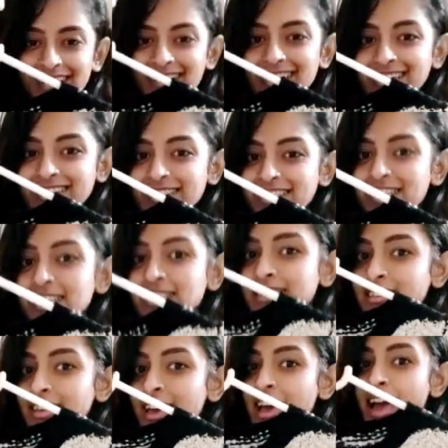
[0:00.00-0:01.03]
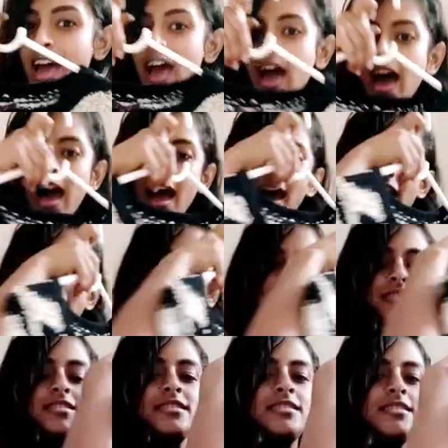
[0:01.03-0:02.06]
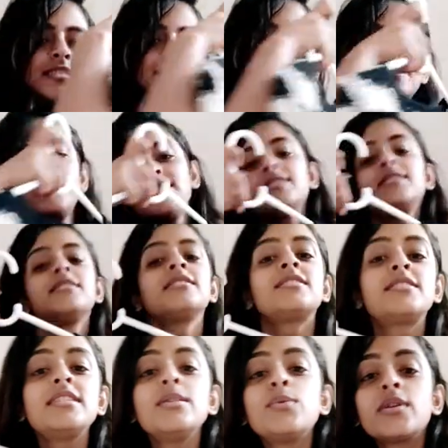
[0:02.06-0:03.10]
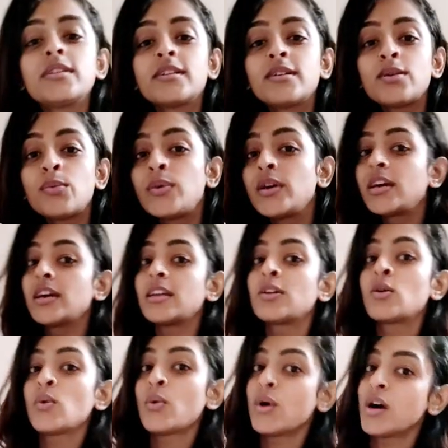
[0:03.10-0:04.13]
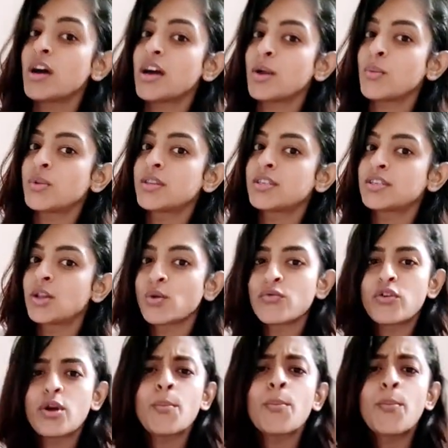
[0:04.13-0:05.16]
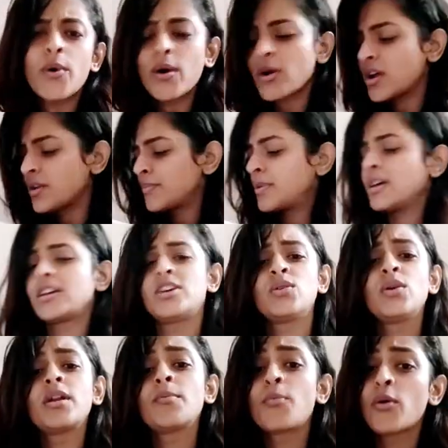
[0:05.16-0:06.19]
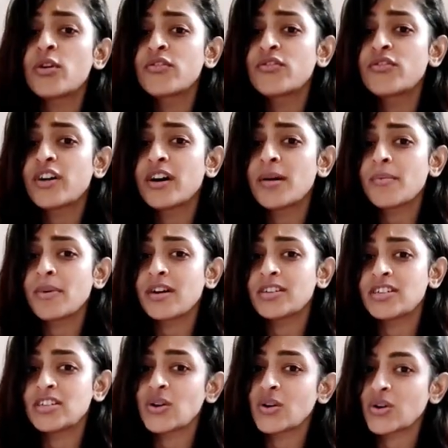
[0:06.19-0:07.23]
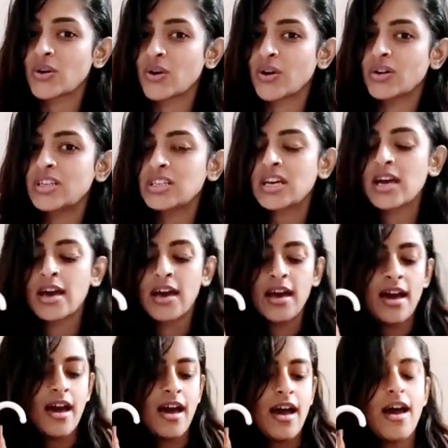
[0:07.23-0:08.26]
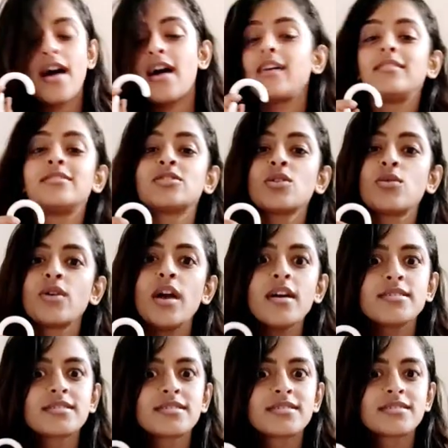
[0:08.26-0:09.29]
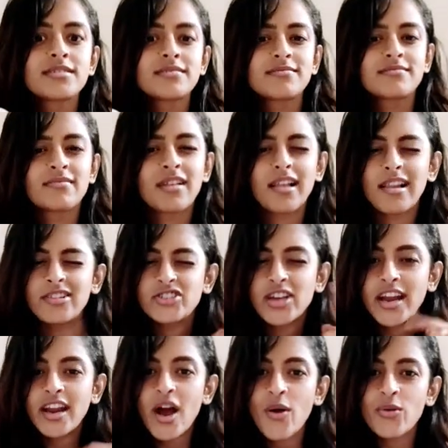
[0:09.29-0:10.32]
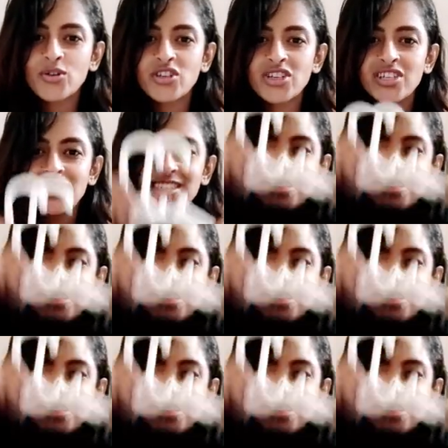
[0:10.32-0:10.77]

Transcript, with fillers: like this and see whether we can go ahead with this look for a barbecue and a bonfire party or not. And so yes, check it out.